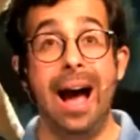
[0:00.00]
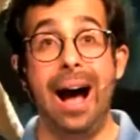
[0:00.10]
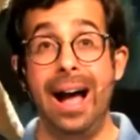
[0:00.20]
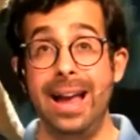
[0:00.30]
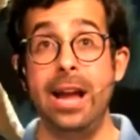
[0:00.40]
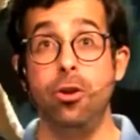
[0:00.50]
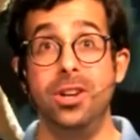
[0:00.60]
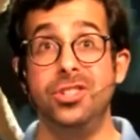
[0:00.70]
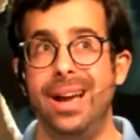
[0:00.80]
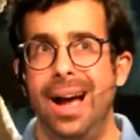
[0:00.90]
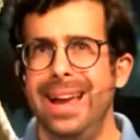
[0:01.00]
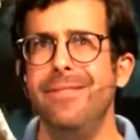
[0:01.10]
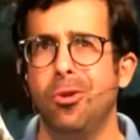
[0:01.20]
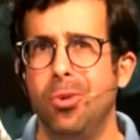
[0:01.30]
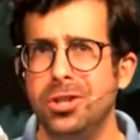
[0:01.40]
I, and questions, I have
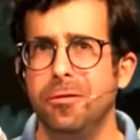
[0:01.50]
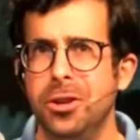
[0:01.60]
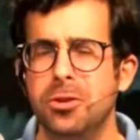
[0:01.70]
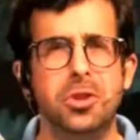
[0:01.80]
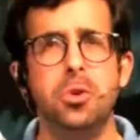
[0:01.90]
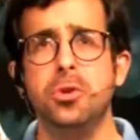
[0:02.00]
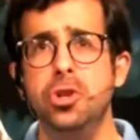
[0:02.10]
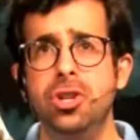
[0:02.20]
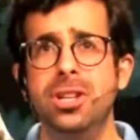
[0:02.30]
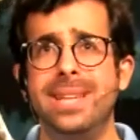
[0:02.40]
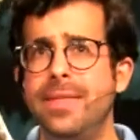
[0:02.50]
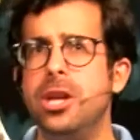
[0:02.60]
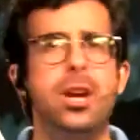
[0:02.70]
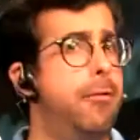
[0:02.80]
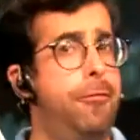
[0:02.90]
a question for you. So you just said that you
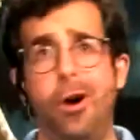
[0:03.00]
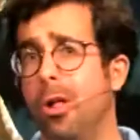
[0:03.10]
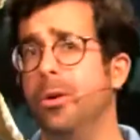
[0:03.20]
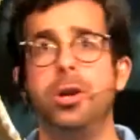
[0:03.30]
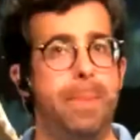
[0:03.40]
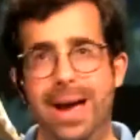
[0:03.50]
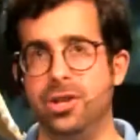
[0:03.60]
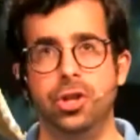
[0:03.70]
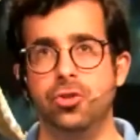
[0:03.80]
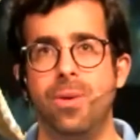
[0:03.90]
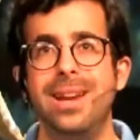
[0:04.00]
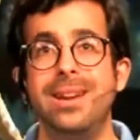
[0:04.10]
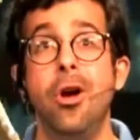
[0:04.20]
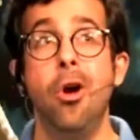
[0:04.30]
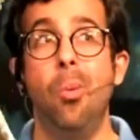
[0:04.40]
got to follow your passions, right?
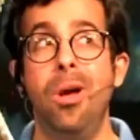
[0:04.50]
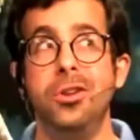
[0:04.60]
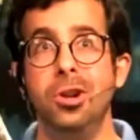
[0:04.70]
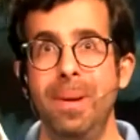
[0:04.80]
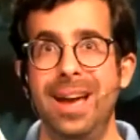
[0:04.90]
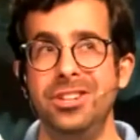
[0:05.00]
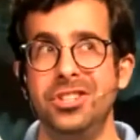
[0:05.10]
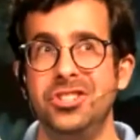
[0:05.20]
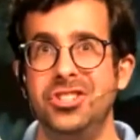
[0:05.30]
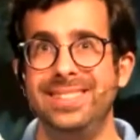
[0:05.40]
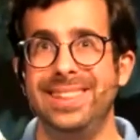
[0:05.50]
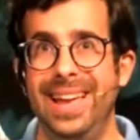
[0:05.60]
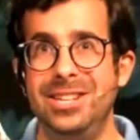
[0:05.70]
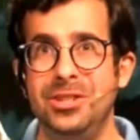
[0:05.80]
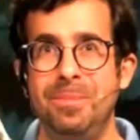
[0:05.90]
Well, your passions just
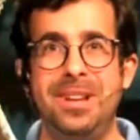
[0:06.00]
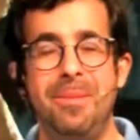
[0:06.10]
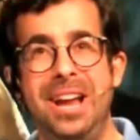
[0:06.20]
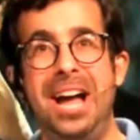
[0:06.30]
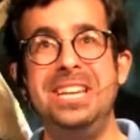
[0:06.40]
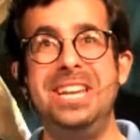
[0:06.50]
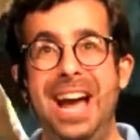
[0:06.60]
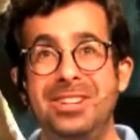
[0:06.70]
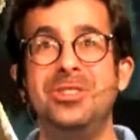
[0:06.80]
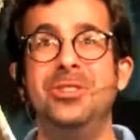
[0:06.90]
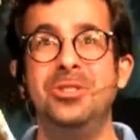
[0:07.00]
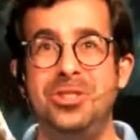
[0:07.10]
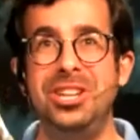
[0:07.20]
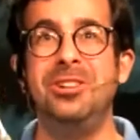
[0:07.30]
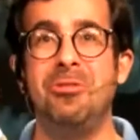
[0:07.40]
led you to becoming a National
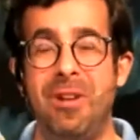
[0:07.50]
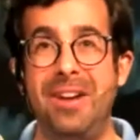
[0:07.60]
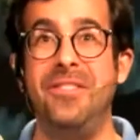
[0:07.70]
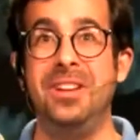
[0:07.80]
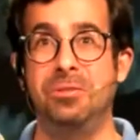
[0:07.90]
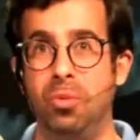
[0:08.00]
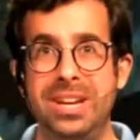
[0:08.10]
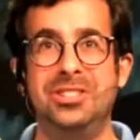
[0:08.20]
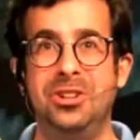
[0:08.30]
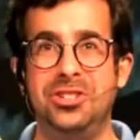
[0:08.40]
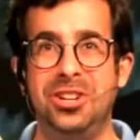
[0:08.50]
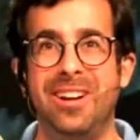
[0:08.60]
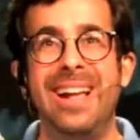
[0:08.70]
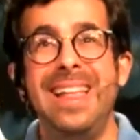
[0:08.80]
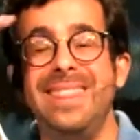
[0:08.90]
Geographic researcher.
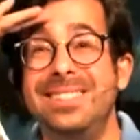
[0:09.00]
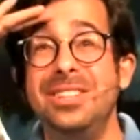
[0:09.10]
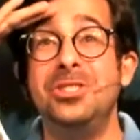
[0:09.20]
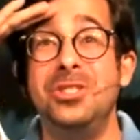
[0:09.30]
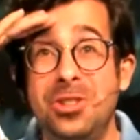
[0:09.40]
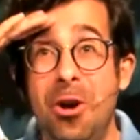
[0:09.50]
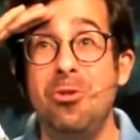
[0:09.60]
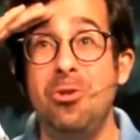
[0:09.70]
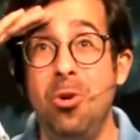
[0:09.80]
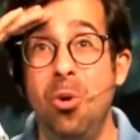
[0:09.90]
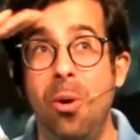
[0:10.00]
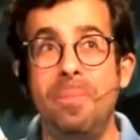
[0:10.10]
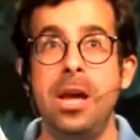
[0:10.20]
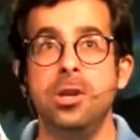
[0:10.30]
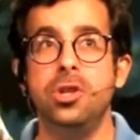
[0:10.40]
This is so cool.
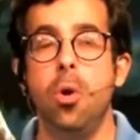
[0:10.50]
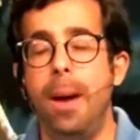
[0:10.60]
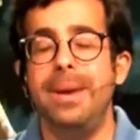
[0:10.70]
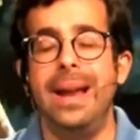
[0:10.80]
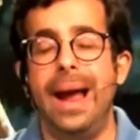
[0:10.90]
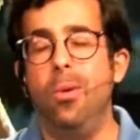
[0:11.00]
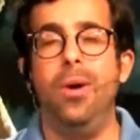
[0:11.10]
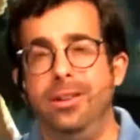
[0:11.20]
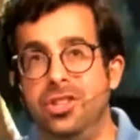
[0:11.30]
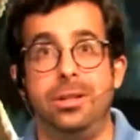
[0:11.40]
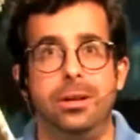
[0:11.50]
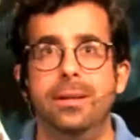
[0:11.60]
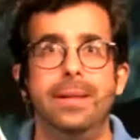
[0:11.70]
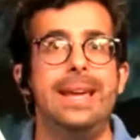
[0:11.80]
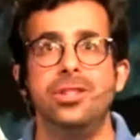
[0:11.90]
So, I mean, I don't want to just
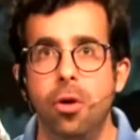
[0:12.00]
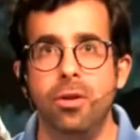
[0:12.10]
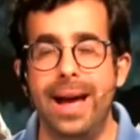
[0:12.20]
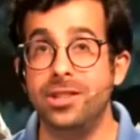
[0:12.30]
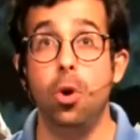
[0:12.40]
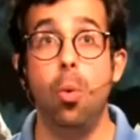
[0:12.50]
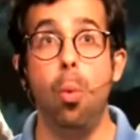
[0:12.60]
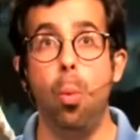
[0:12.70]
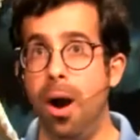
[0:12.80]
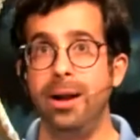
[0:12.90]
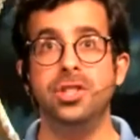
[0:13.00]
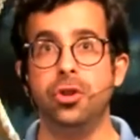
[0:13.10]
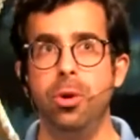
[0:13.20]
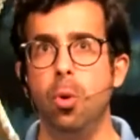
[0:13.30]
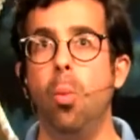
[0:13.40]
glaze over that. So walk us
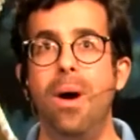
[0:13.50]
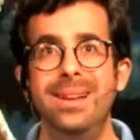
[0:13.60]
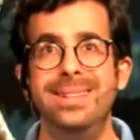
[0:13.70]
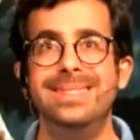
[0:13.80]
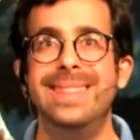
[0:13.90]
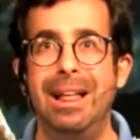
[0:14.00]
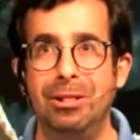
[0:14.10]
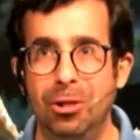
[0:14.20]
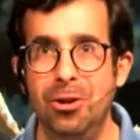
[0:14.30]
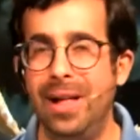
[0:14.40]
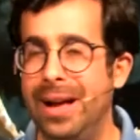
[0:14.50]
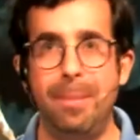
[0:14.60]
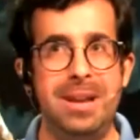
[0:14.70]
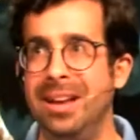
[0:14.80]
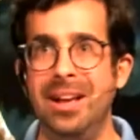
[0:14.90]
through, what does that look like? I
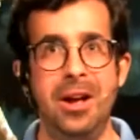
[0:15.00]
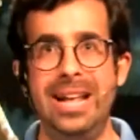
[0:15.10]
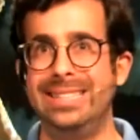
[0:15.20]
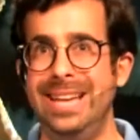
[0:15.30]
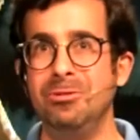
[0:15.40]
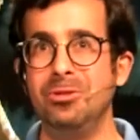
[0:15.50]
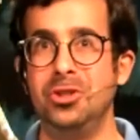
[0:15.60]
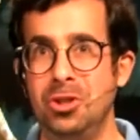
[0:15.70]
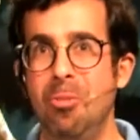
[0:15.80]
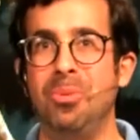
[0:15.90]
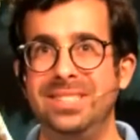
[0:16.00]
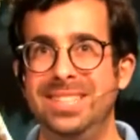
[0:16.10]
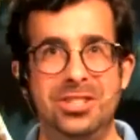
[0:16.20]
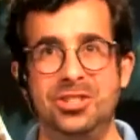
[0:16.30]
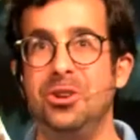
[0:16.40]
mean, it sounds so
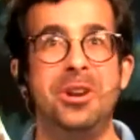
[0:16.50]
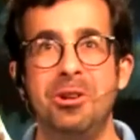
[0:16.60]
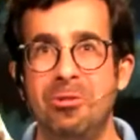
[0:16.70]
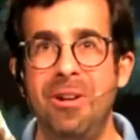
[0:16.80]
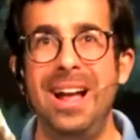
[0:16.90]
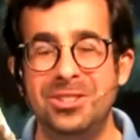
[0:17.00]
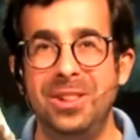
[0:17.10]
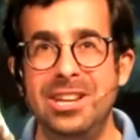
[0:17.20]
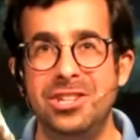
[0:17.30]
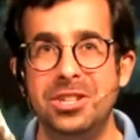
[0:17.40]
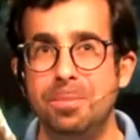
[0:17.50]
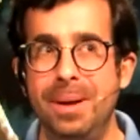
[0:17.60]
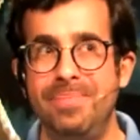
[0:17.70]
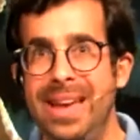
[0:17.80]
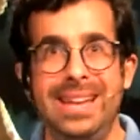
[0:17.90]
prestigious, so congratulations,
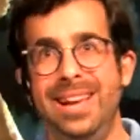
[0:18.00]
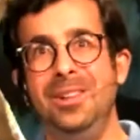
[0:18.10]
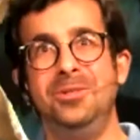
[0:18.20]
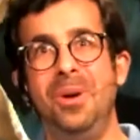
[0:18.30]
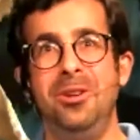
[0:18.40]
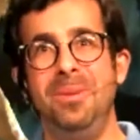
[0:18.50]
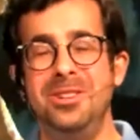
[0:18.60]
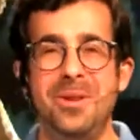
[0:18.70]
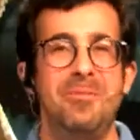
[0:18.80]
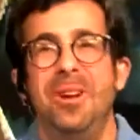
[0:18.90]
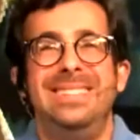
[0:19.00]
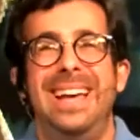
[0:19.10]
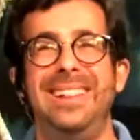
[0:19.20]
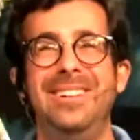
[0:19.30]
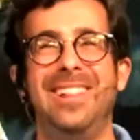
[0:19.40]
but tell us what you'll be doing. What does
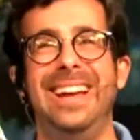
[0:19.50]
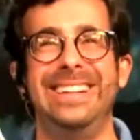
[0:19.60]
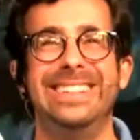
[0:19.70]
that look like?